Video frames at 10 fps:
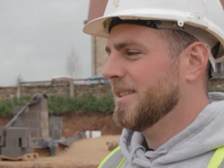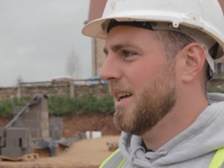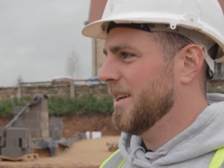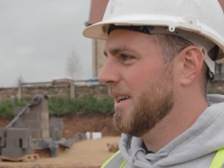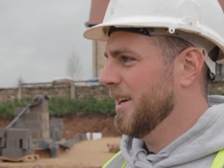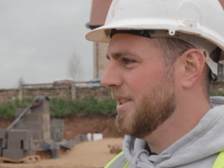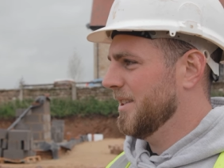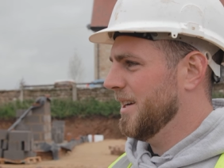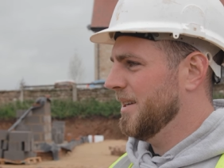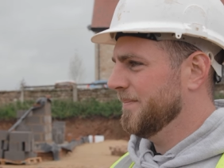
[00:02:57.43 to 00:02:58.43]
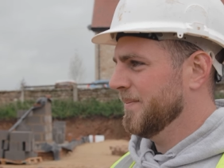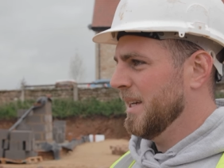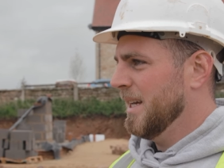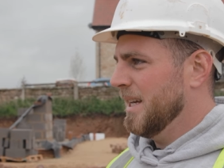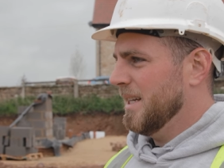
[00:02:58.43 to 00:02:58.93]
Dedication, that, innit?
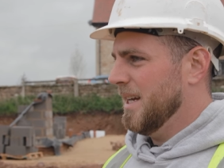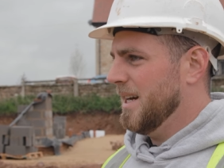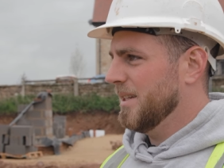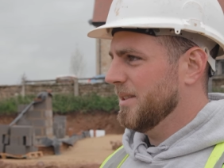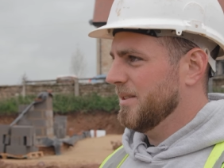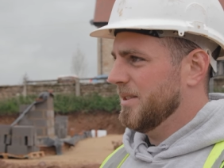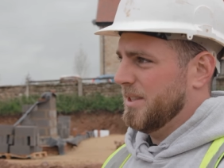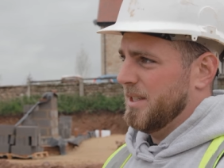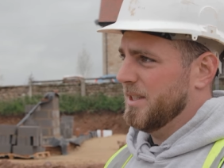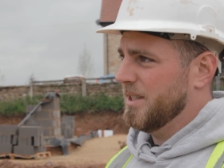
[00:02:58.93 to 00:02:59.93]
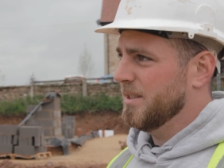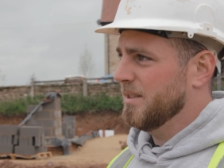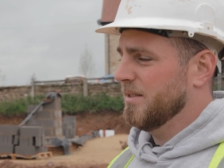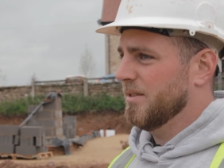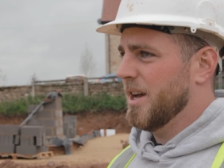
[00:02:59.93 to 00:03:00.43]
Yep. Now it's
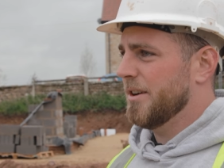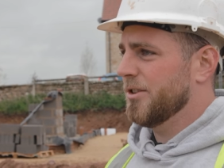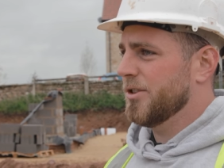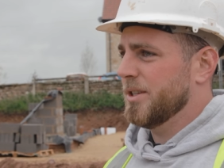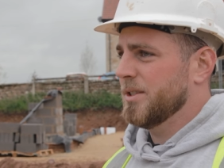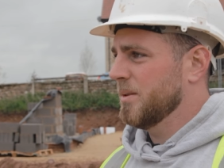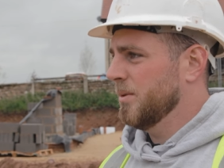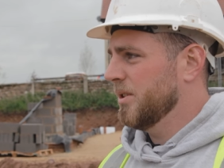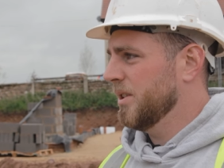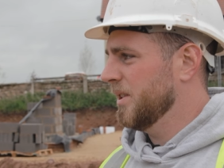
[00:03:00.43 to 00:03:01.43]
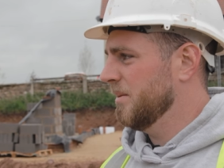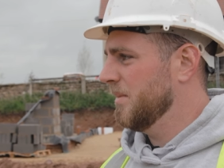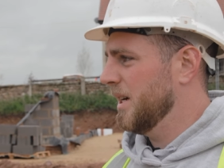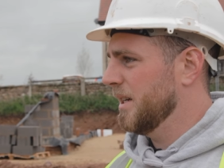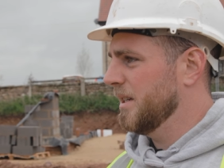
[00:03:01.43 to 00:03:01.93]
in their interests as much as it's in
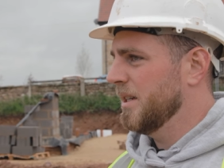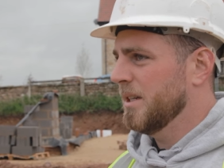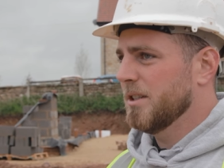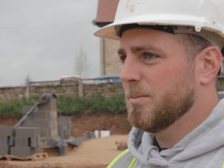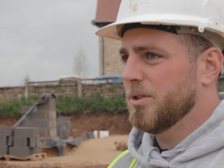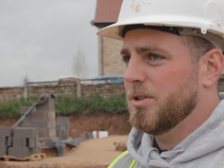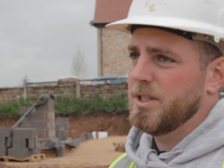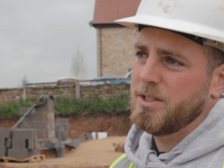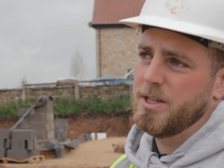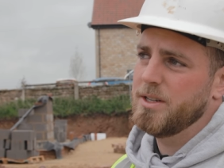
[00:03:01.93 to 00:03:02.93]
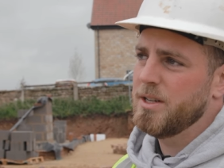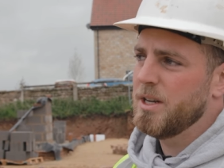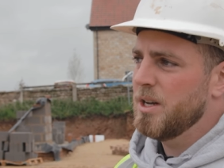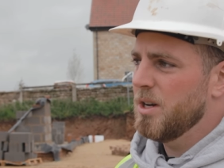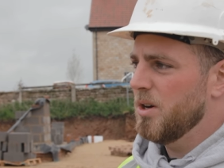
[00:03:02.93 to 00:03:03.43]
mine, as much as it's in
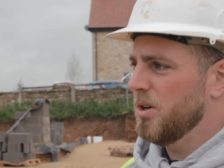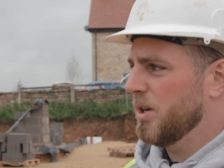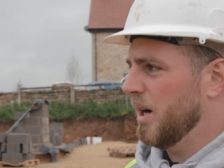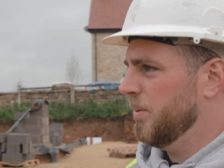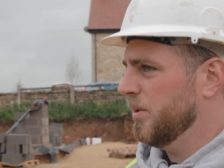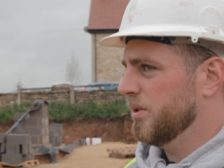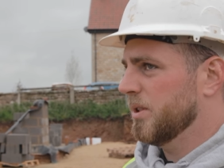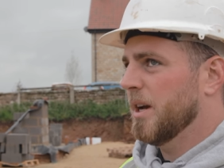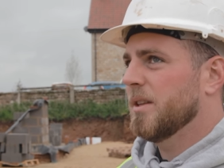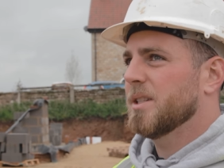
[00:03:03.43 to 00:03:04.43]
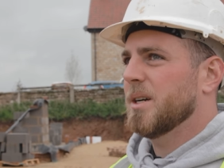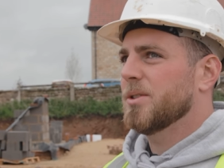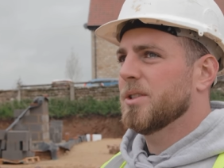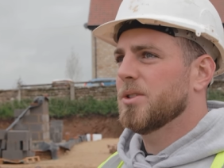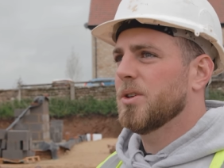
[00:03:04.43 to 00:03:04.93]
Oak Apples, to get these houses